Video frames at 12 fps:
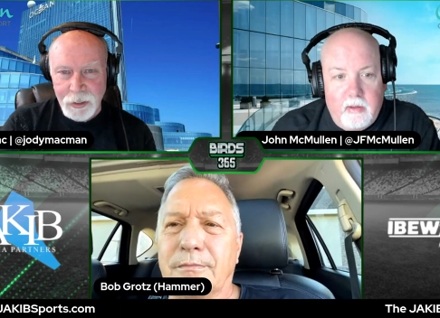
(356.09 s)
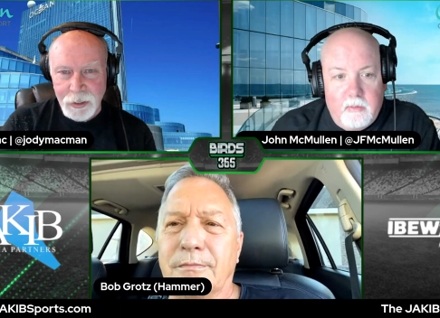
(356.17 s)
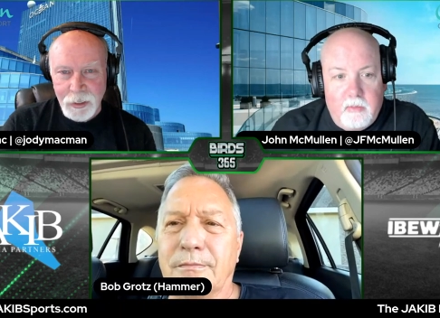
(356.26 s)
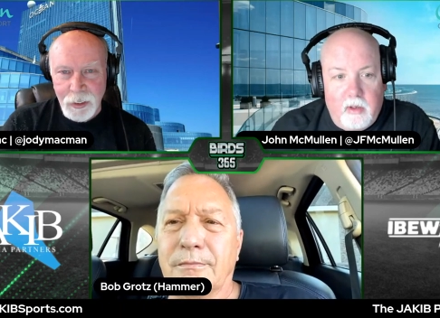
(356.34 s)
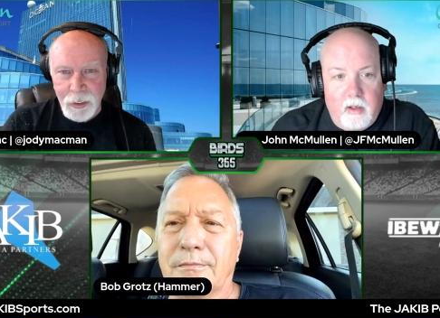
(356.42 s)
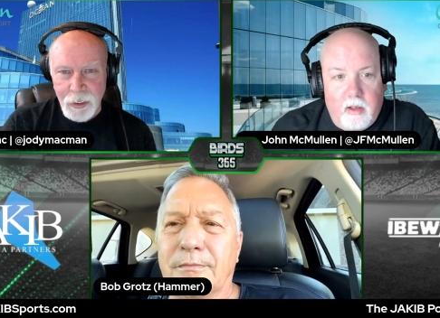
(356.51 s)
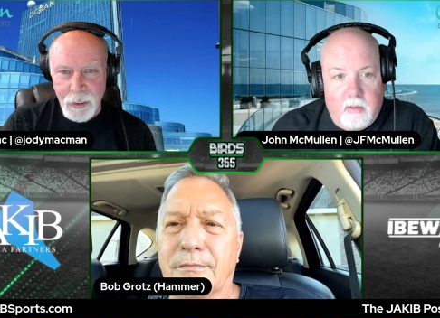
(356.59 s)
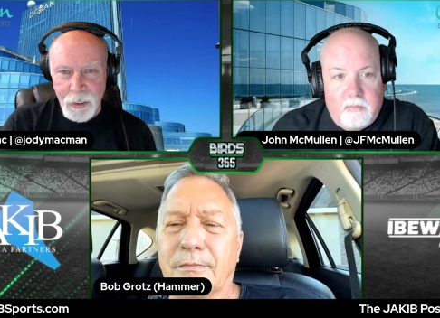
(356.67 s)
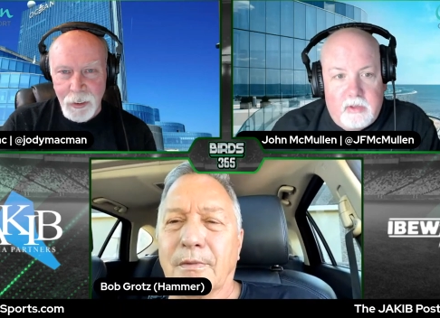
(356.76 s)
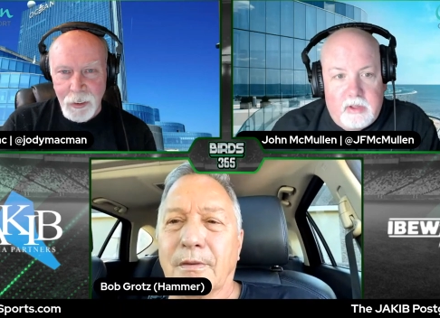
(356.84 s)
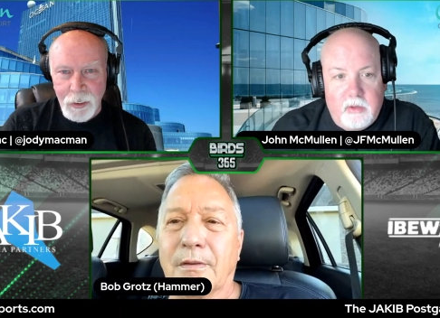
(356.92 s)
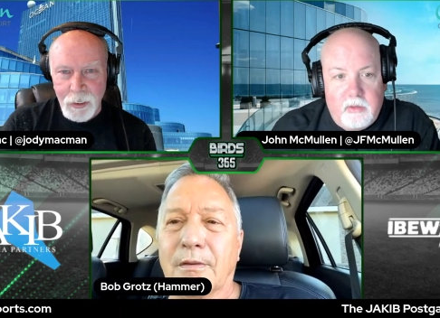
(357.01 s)
Speaker 1: Uh,
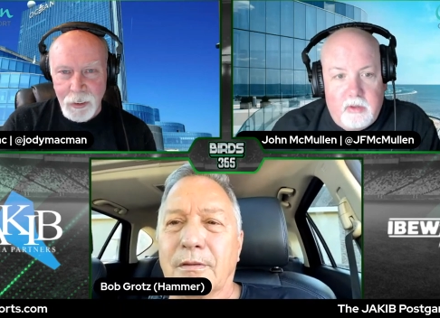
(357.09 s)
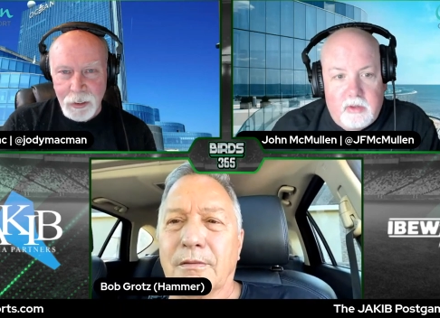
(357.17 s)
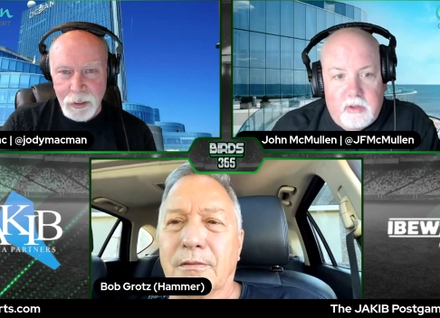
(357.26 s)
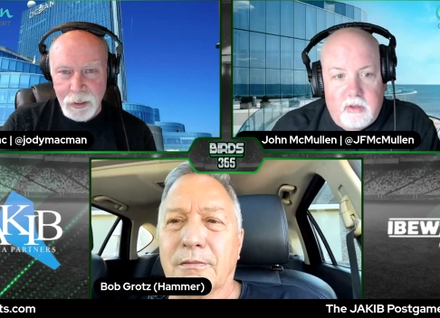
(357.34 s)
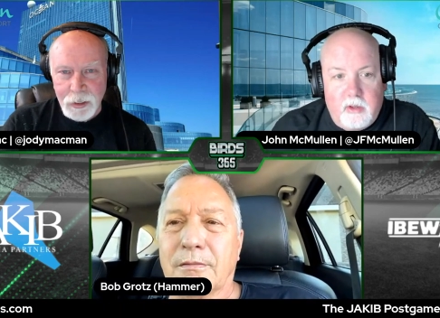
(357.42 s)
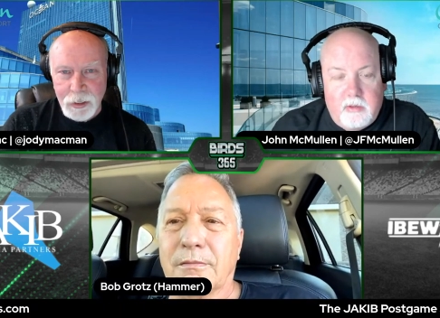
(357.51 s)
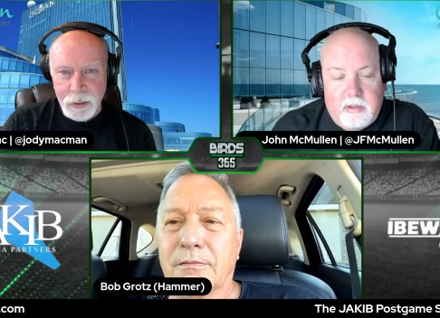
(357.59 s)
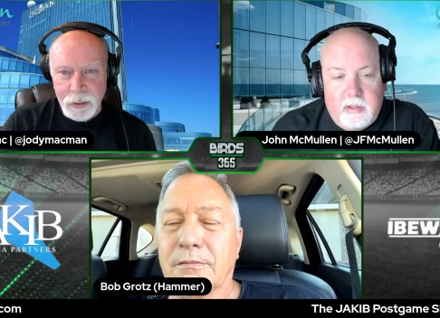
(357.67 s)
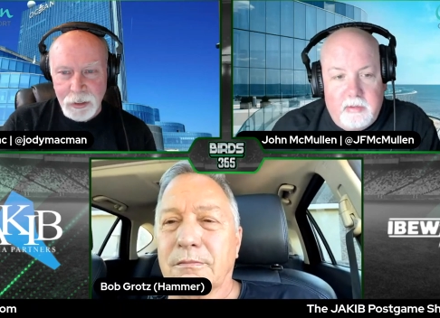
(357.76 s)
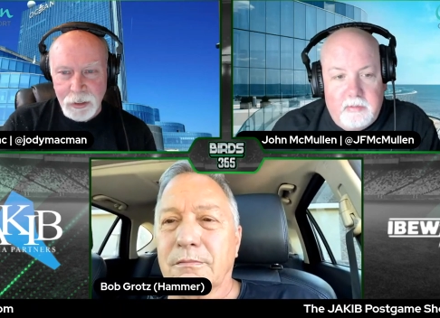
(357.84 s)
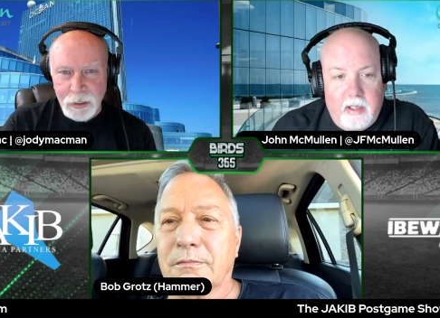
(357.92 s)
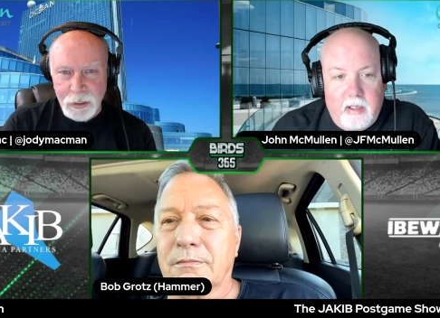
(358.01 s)
so there's 13
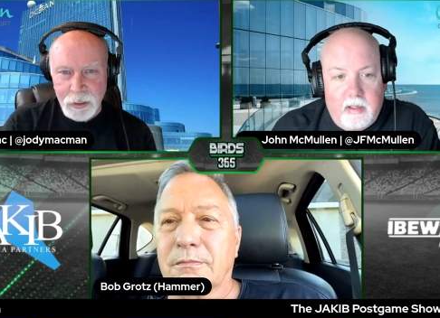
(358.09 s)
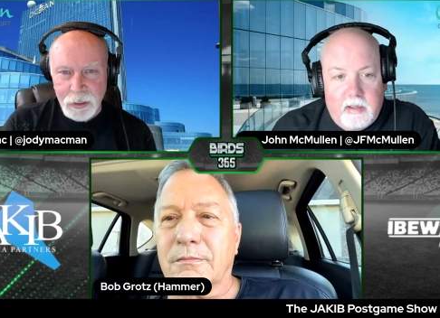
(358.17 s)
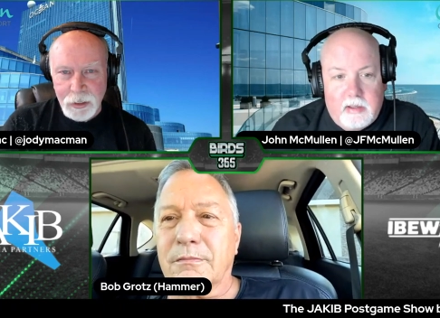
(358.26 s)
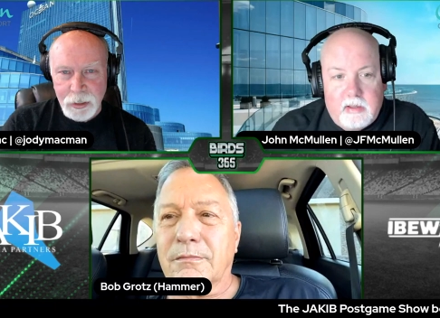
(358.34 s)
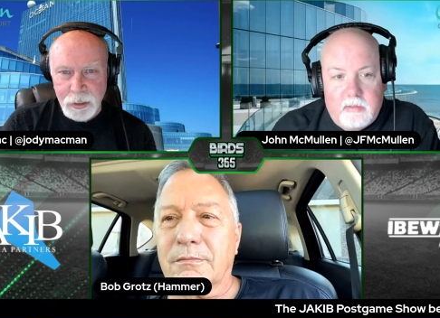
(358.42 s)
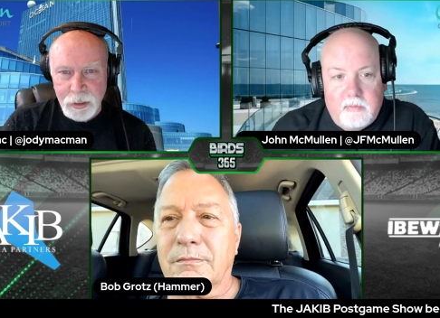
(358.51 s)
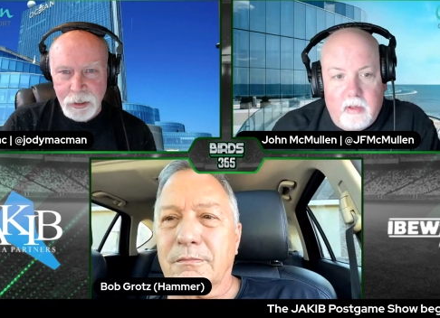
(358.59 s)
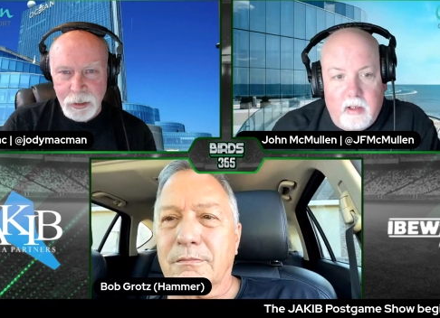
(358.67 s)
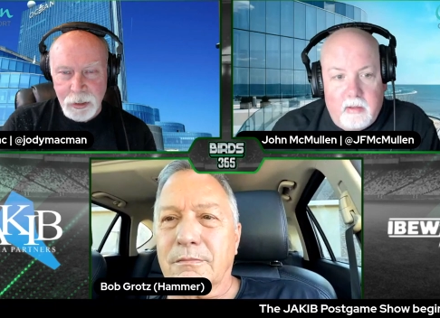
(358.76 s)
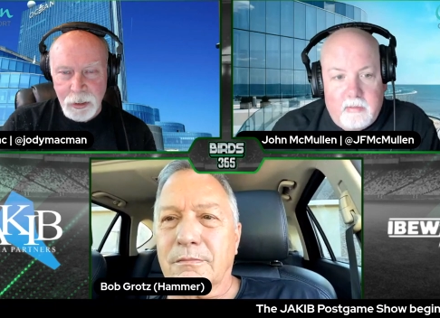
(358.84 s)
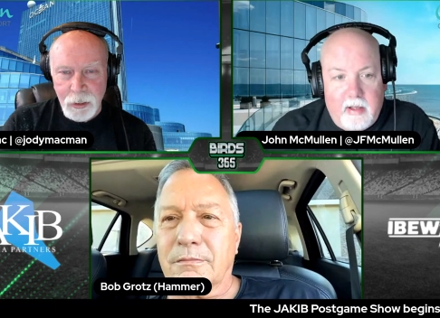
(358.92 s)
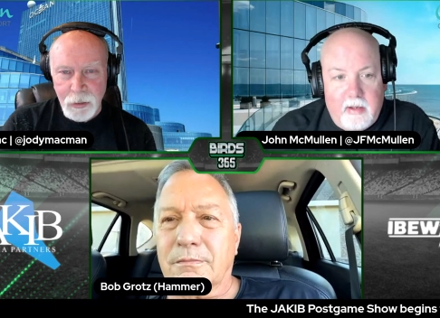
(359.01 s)
days uh,
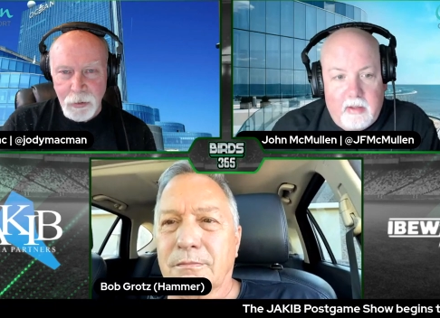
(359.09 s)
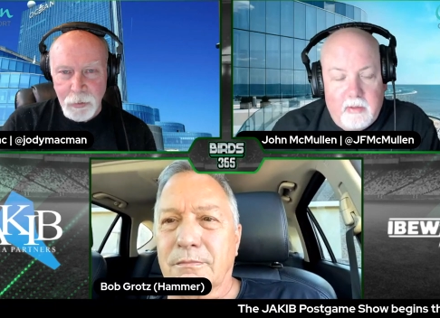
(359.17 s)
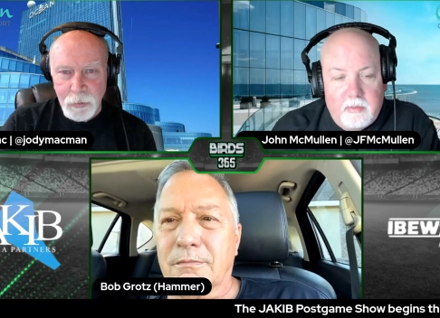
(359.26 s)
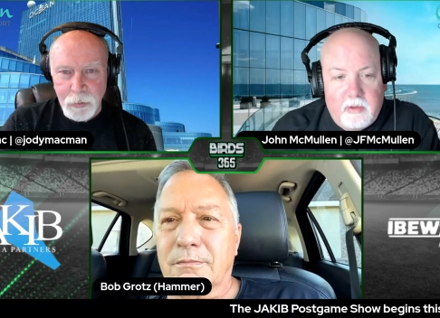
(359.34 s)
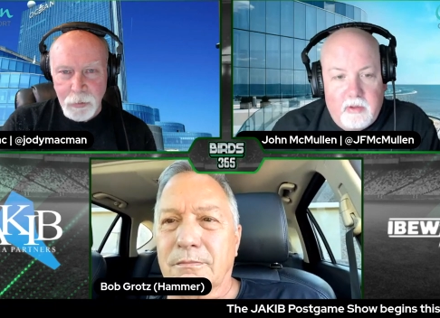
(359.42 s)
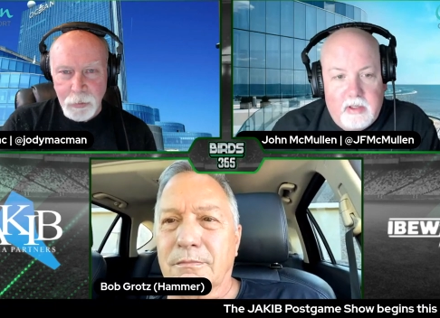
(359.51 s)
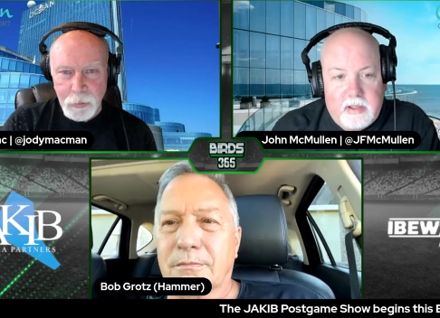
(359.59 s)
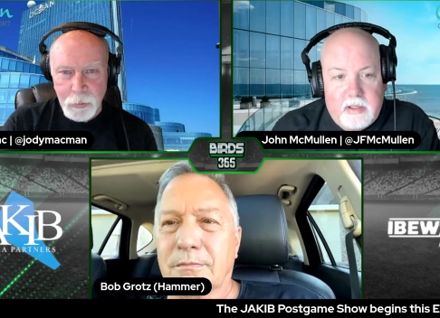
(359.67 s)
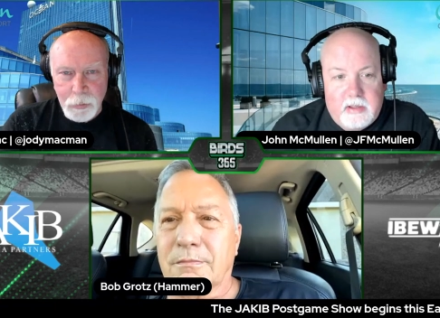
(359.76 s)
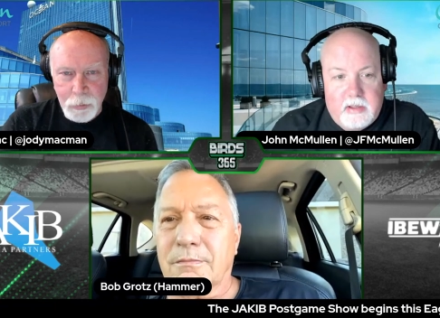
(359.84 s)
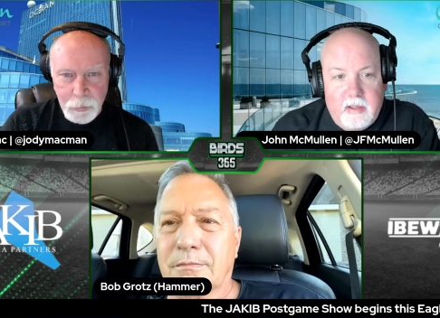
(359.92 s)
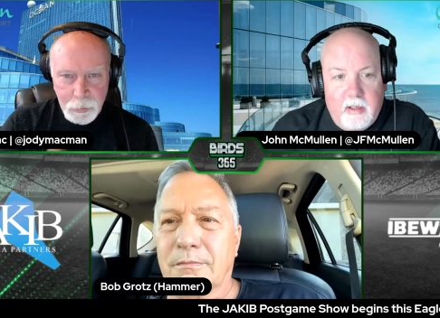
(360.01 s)
counting the
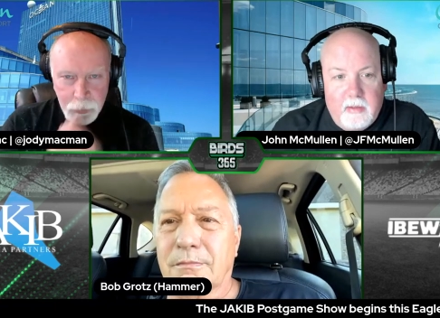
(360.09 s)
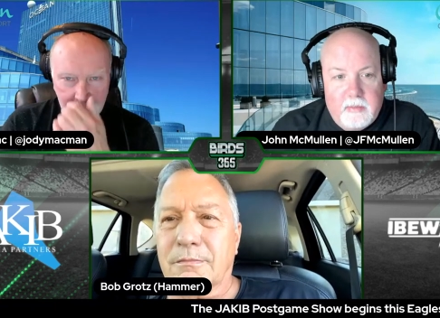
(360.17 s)
preseason games.